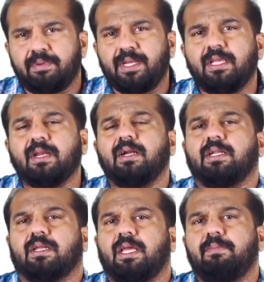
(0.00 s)

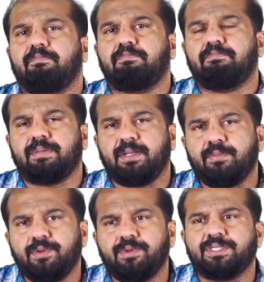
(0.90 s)
pre-runner, a
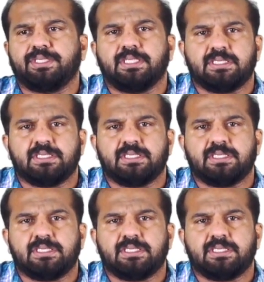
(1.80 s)
premonition